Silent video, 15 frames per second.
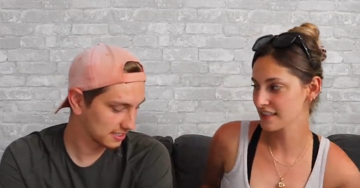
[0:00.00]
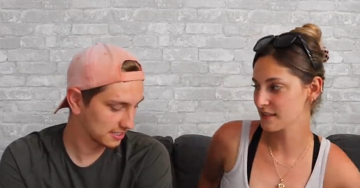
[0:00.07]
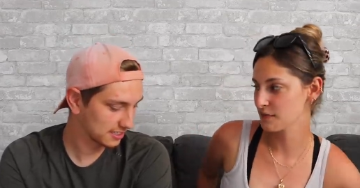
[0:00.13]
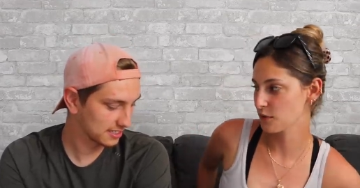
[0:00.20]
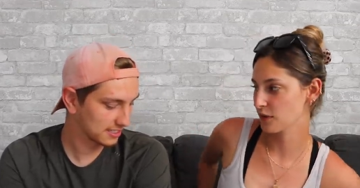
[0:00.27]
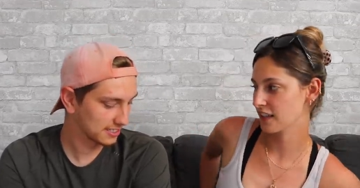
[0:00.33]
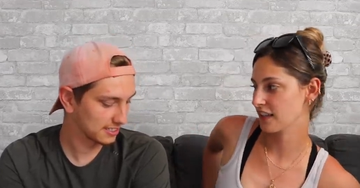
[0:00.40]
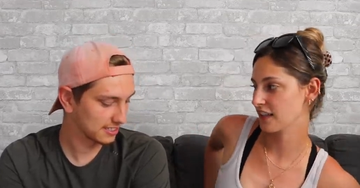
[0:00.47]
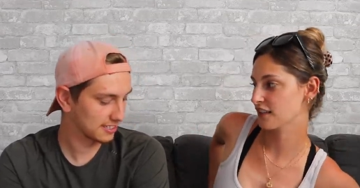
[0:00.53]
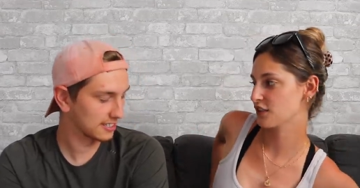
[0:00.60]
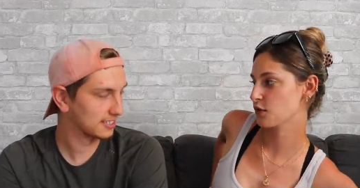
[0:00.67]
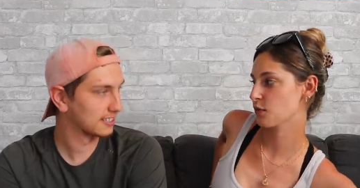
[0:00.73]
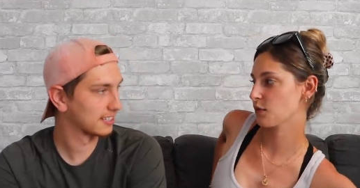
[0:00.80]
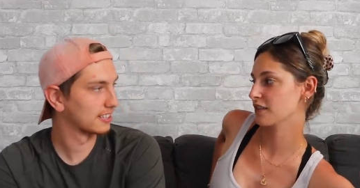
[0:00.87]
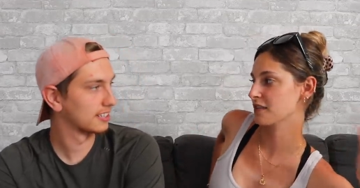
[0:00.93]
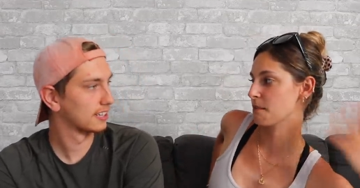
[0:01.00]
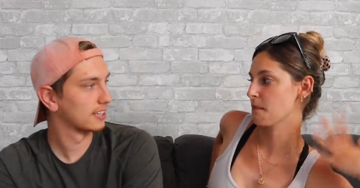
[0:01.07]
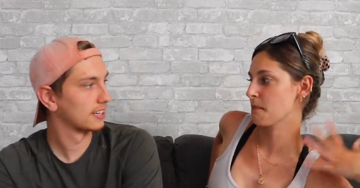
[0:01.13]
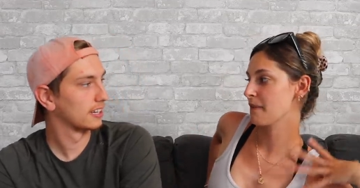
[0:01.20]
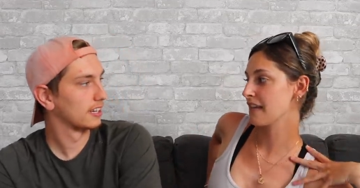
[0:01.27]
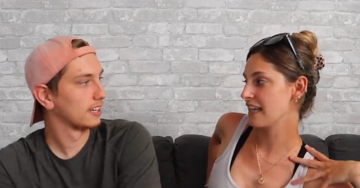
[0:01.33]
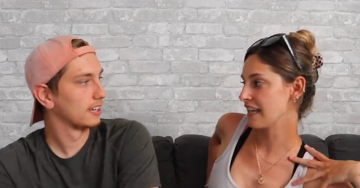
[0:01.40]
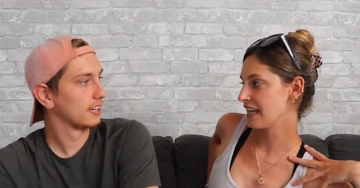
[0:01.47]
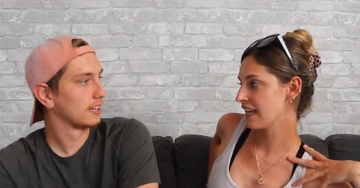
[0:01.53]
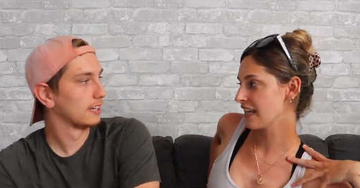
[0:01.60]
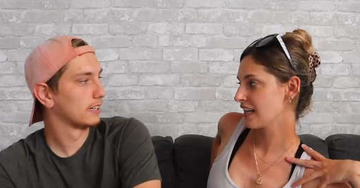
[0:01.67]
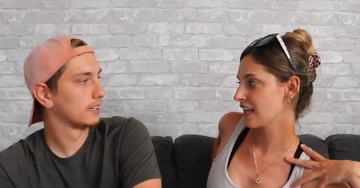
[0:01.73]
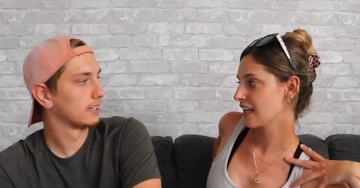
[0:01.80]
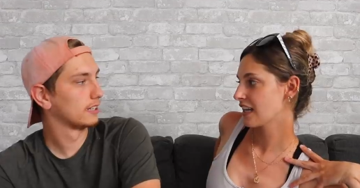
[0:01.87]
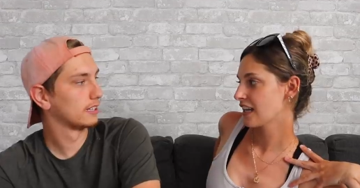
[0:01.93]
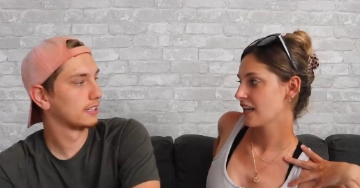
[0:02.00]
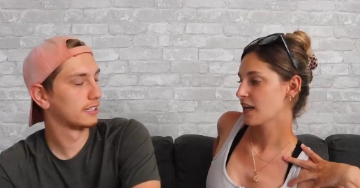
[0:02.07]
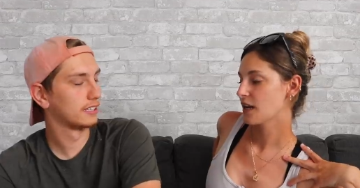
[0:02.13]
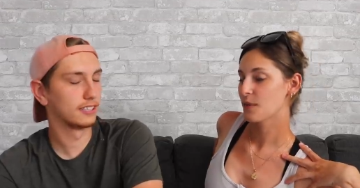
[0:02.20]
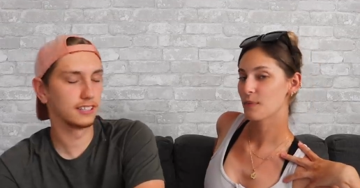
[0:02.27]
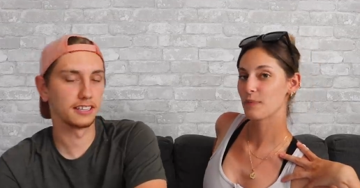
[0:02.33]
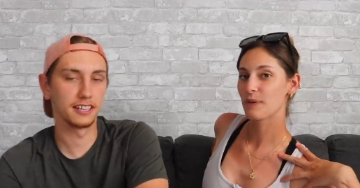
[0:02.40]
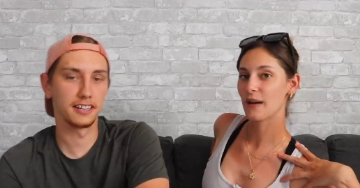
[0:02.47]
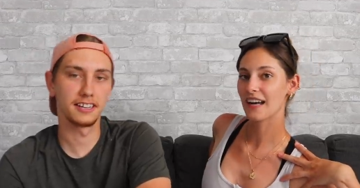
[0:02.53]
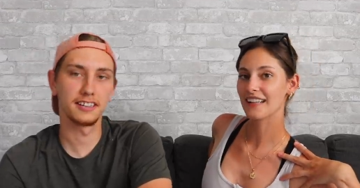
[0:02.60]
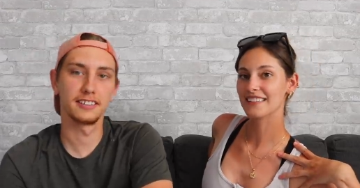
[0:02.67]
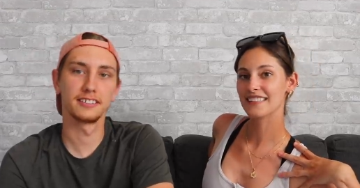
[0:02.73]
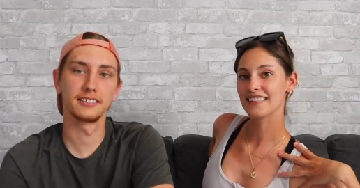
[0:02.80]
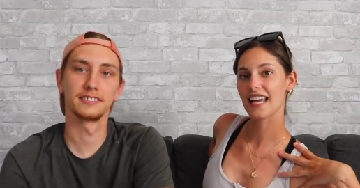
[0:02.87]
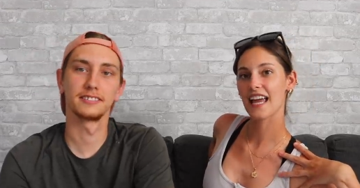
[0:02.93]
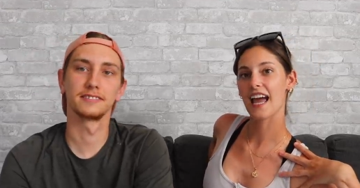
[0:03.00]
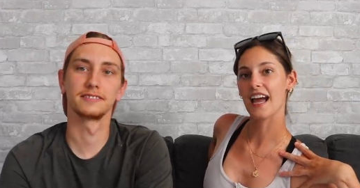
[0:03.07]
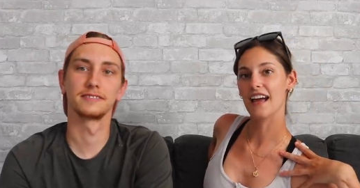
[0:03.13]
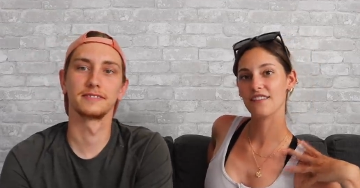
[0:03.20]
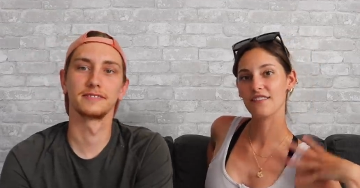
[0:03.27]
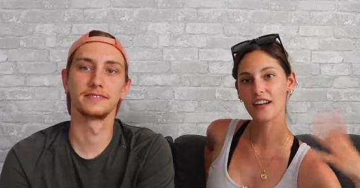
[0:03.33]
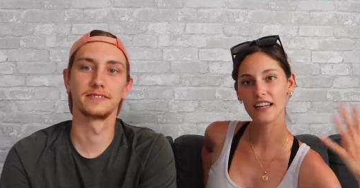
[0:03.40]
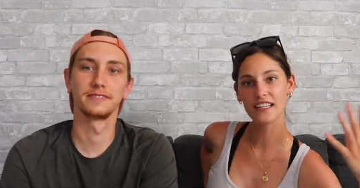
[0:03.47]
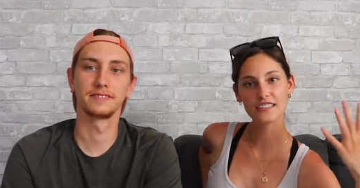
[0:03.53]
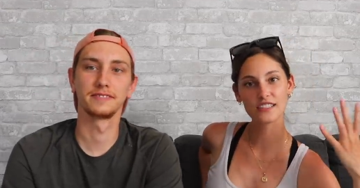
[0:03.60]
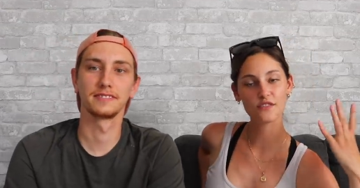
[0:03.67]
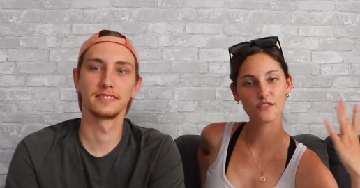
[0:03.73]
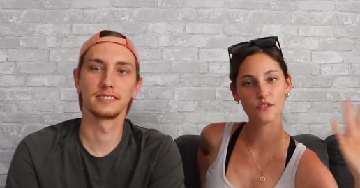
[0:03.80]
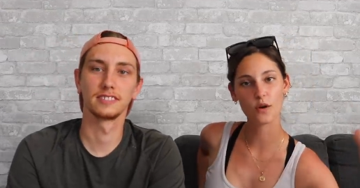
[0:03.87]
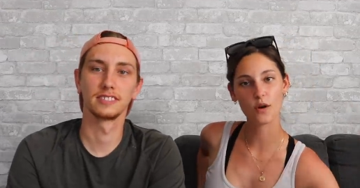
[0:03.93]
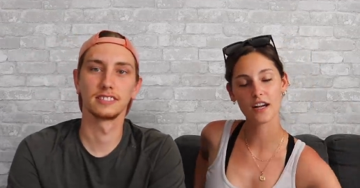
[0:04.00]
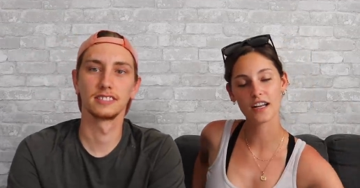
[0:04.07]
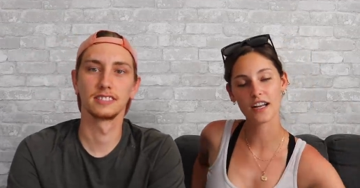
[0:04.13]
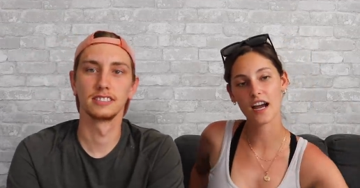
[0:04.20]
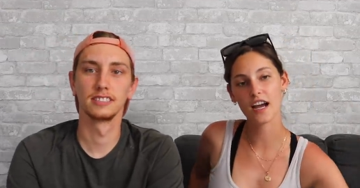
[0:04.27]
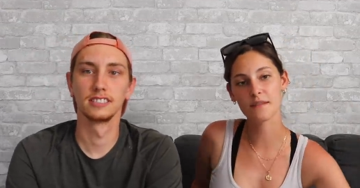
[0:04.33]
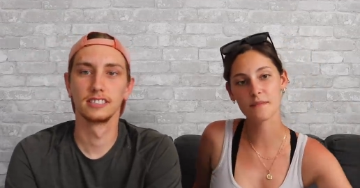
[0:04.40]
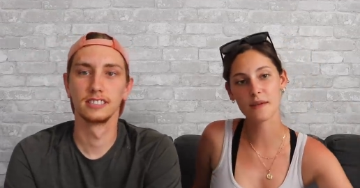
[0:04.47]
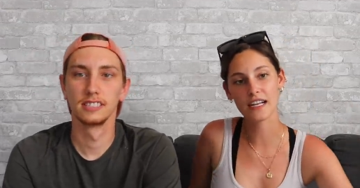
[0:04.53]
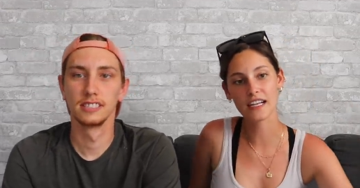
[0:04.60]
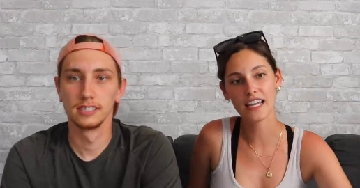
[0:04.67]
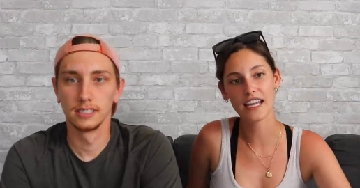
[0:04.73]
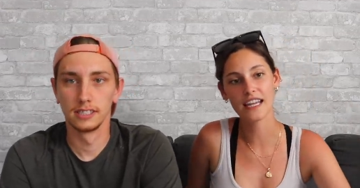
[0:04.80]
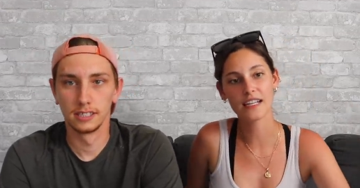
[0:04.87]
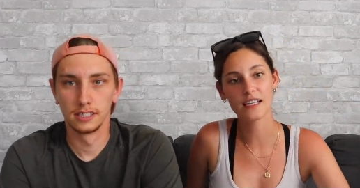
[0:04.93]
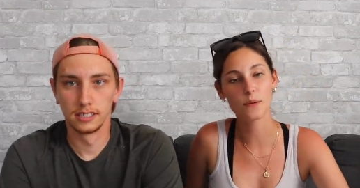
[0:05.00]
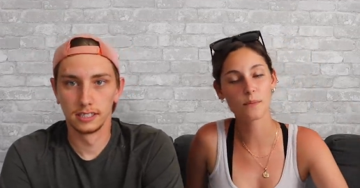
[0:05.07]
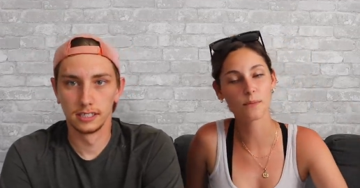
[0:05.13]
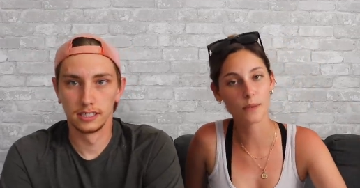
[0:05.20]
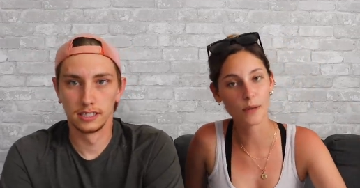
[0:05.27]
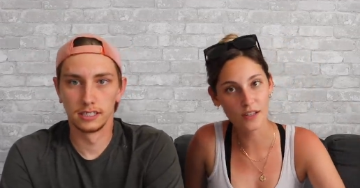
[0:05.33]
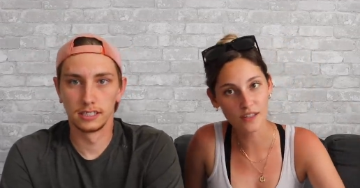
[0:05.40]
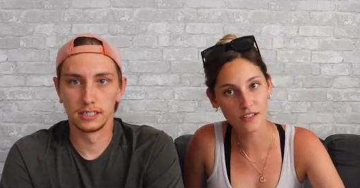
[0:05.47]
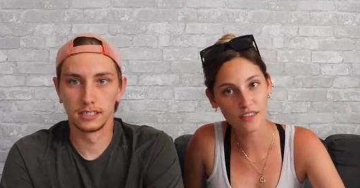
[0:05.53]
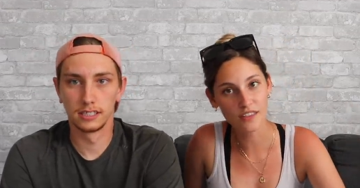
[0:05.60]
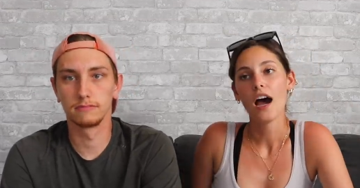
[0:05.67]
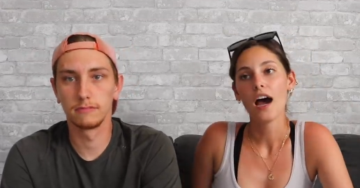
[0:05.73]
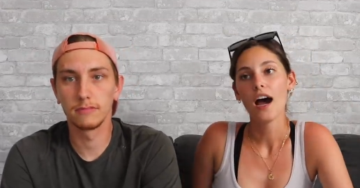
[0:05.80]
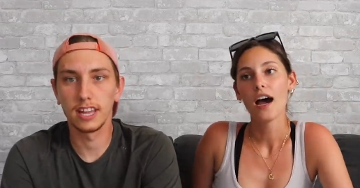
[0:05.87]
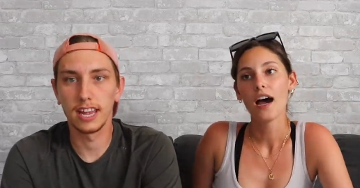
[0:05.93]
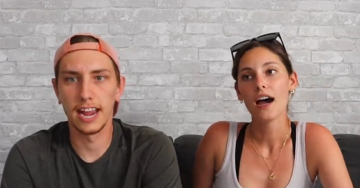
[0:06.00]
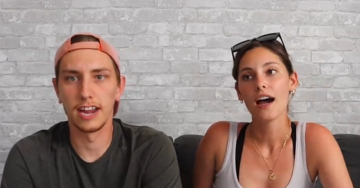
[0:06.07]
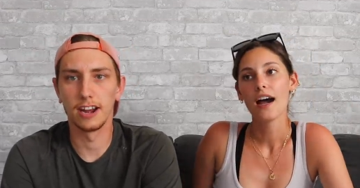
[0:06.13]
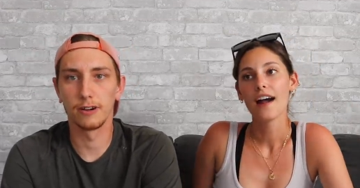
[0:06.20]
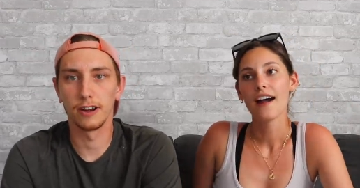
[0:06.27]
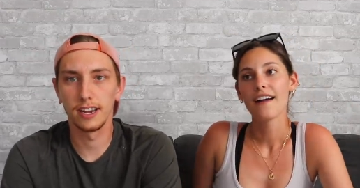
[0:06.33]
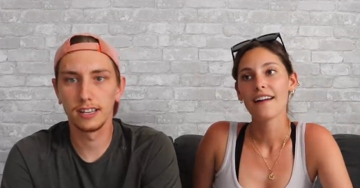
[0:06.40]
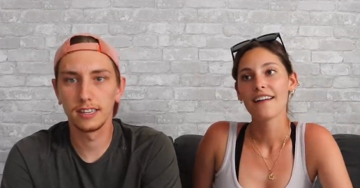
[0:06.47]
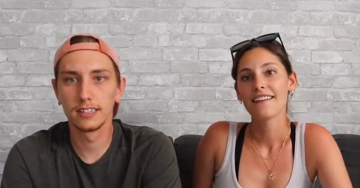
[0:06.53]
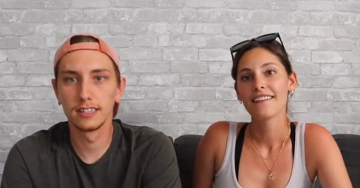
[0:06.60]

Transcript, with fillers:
Speaker 1: is more geared towards me, but advice for an unmedicated birth?
Speaker 2: Gatorade.